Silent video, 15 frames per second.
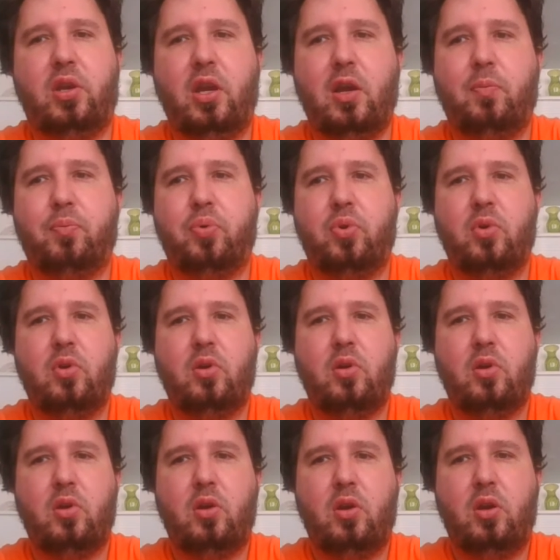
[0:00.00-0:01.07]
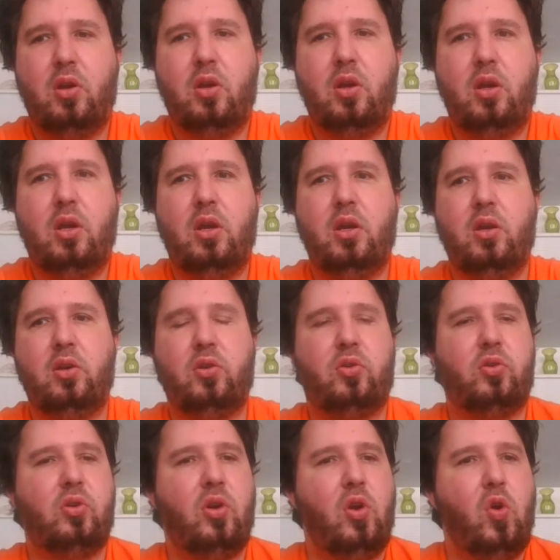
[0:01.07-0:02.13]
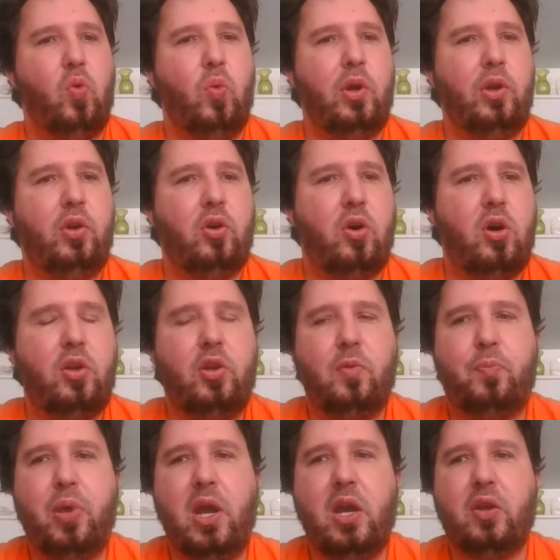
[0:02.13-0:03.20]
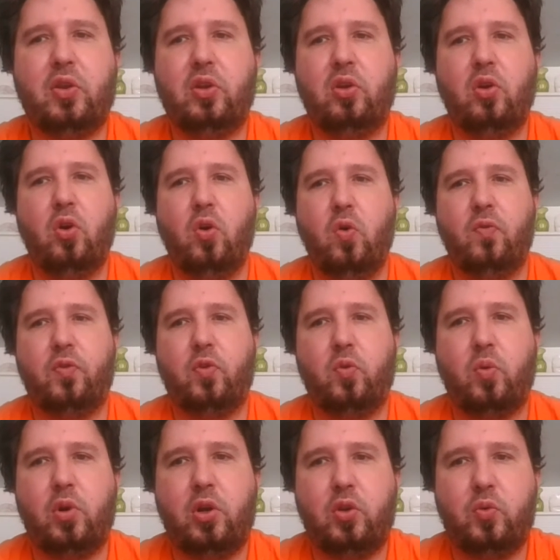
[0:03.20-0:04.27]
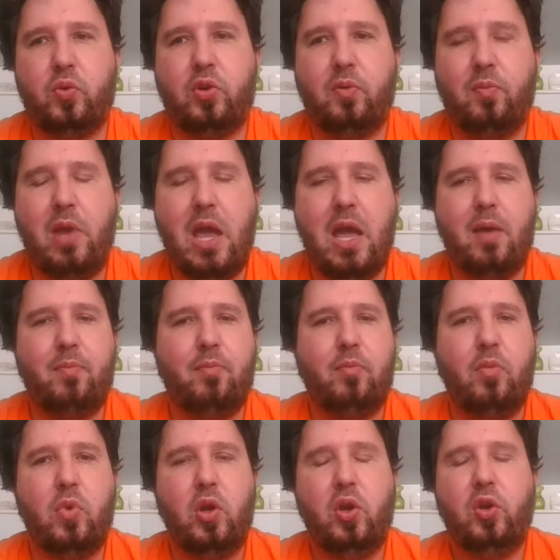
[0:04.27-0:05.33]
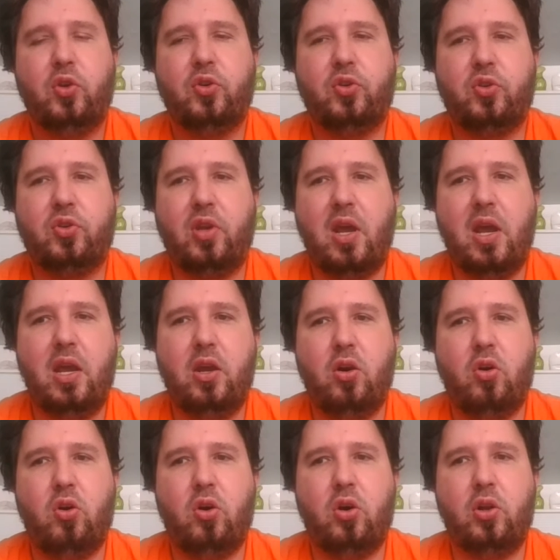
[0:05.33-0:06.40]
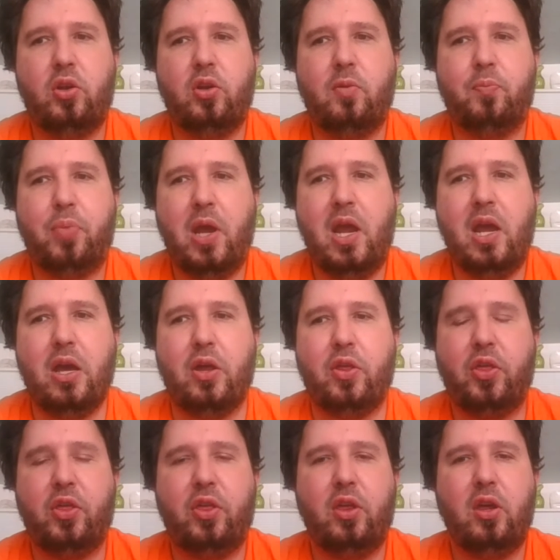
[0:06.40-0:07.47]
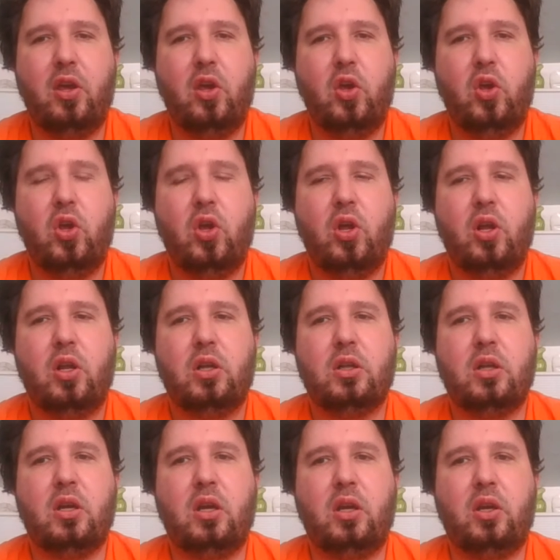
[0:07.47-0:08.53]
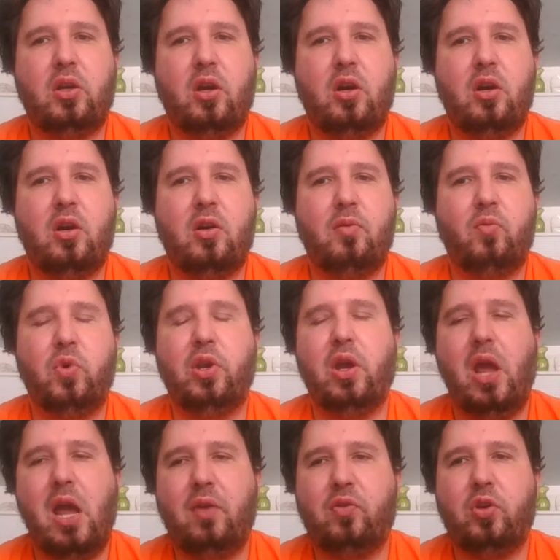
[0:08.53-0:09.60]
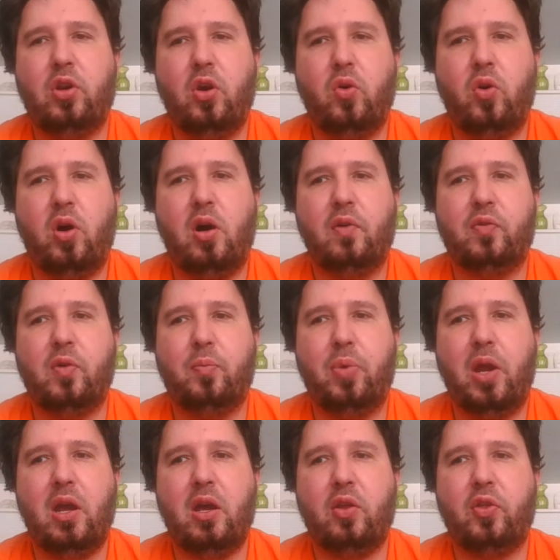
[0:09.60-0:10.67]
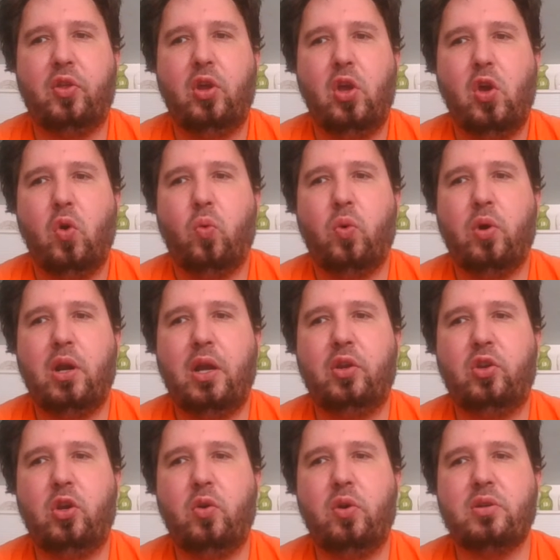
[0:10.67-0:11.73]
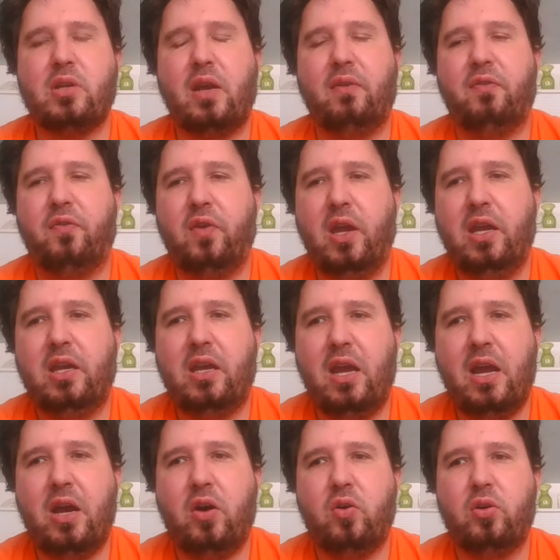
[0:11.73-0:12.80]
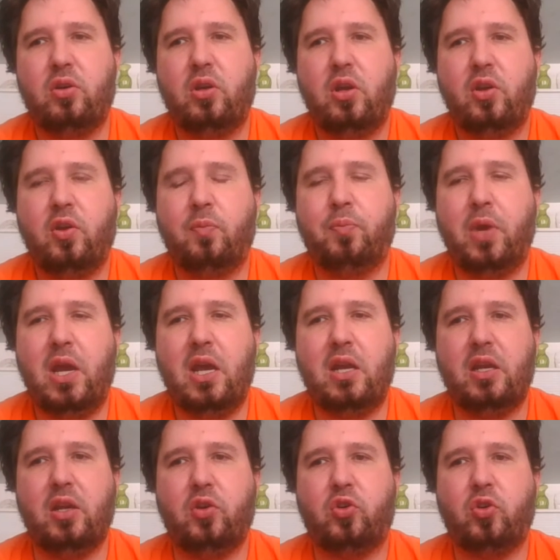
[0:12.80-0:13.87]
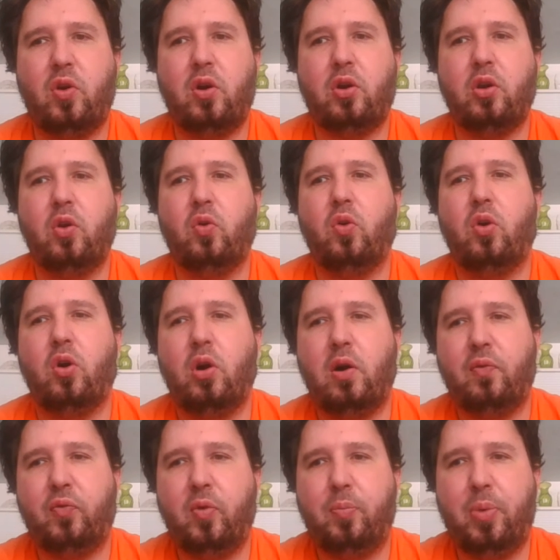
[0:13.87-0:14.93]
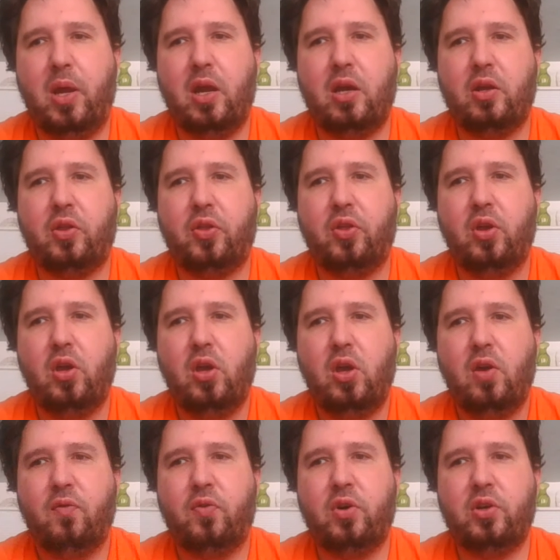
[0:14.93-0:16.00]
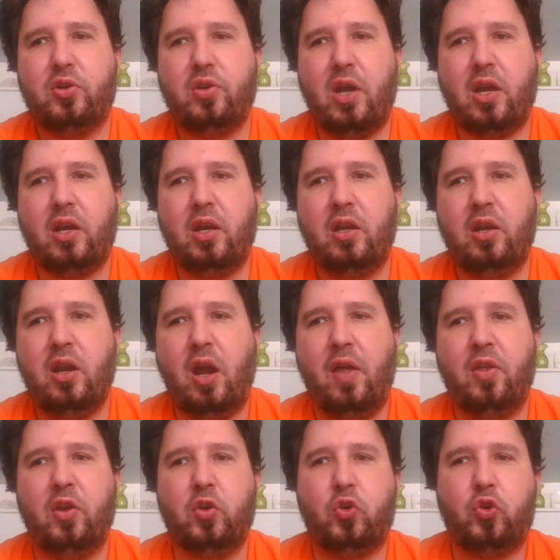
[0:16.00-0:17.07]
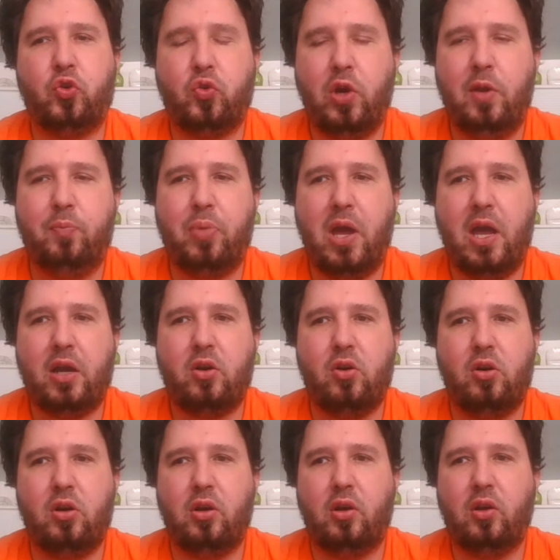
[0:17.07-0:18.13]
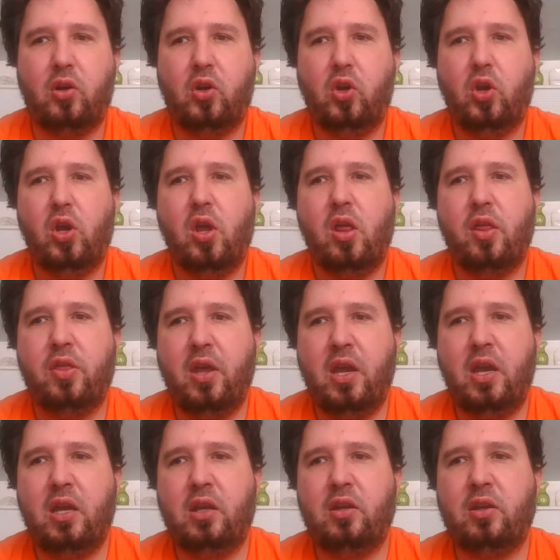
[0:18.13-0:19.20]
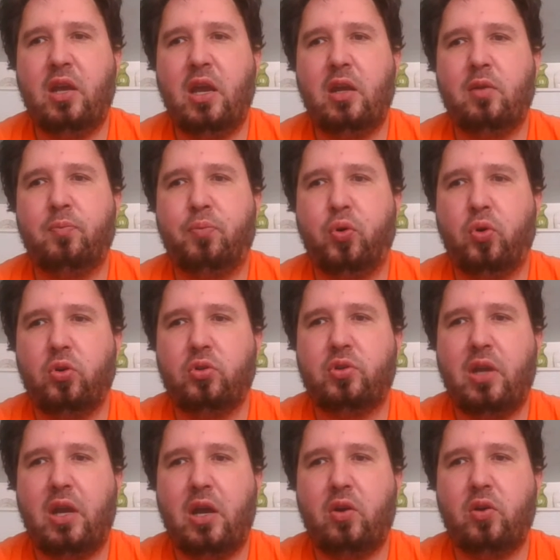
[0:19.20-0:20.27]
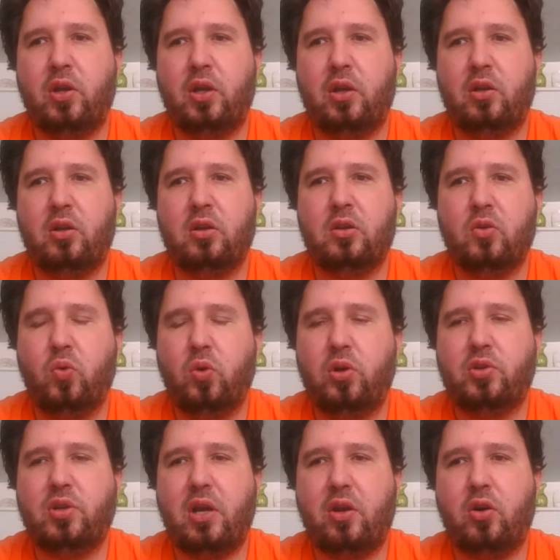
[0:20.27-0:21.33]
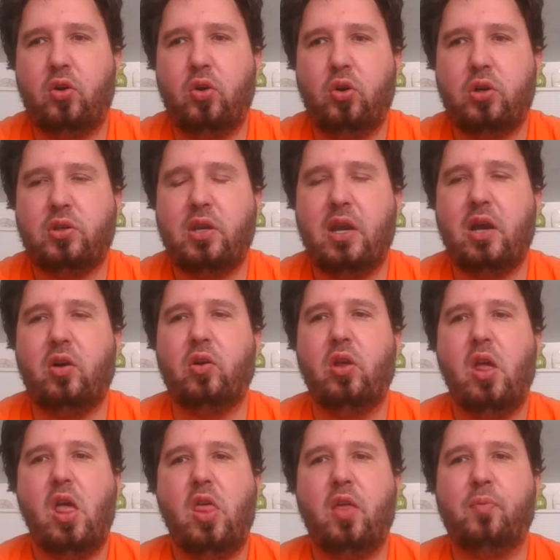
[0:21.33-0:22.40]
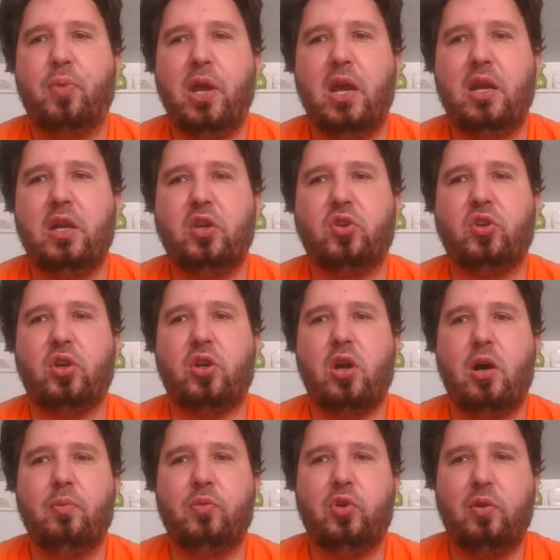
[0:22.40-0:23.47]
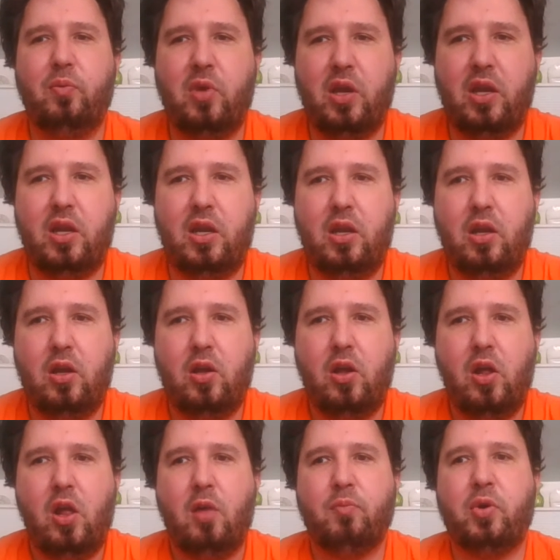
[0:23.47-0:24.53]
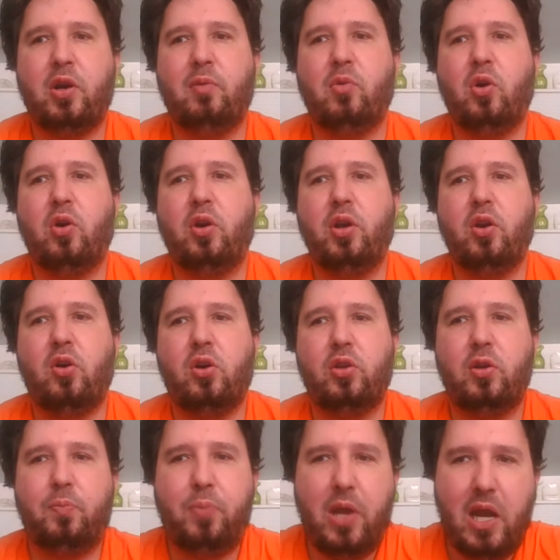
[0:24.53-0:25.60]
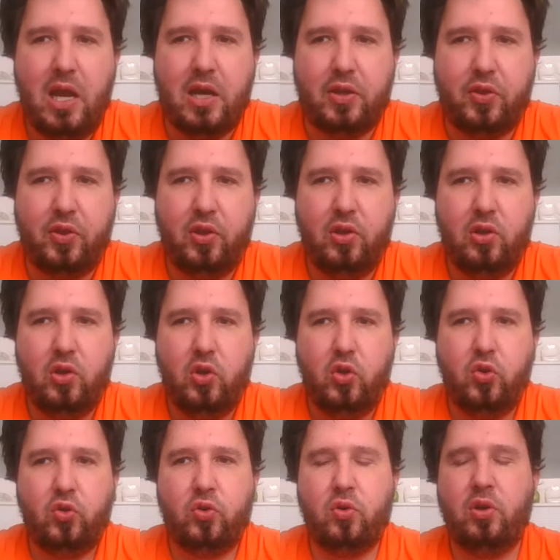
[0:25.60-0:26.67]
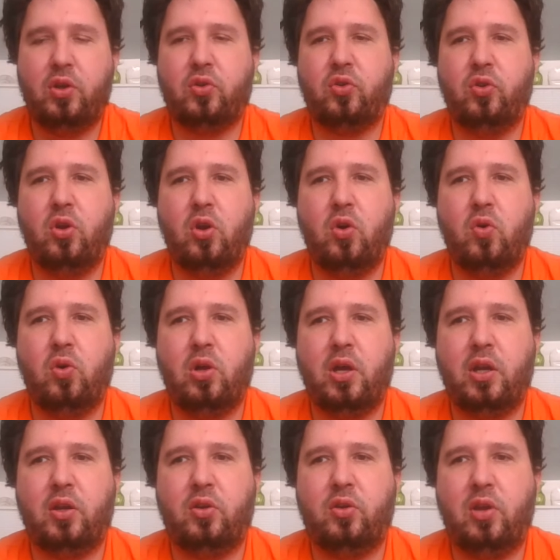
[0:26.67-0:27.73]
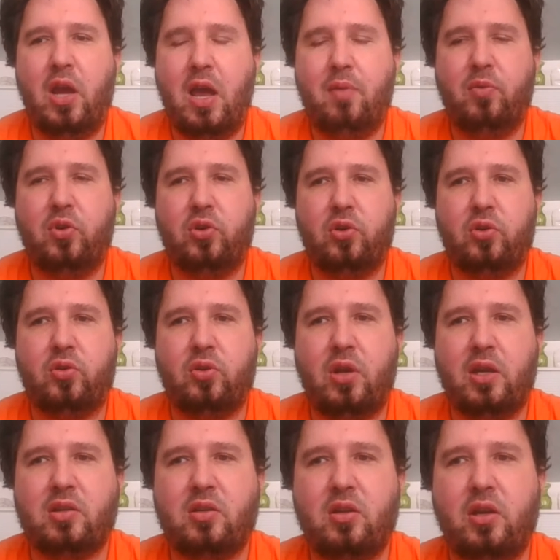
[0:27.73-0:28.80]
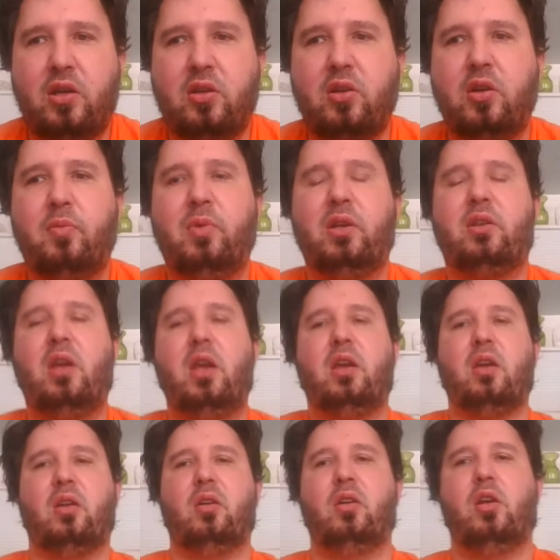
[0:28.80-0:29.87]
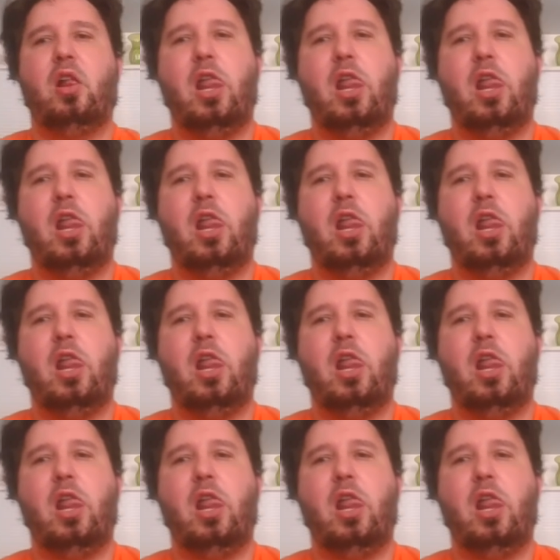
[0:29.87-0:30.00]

tip is when you're on the path in the overworld with the map, stay on the path. Like when you have to go off the path, what I do is I fake out the baddies. So I'll go off the path for a second and then straight back on. Then that pulls out, it lures out or hooks out the baddies to come to me, but I'm already on the path. So it's no like damage is less likely to be taken.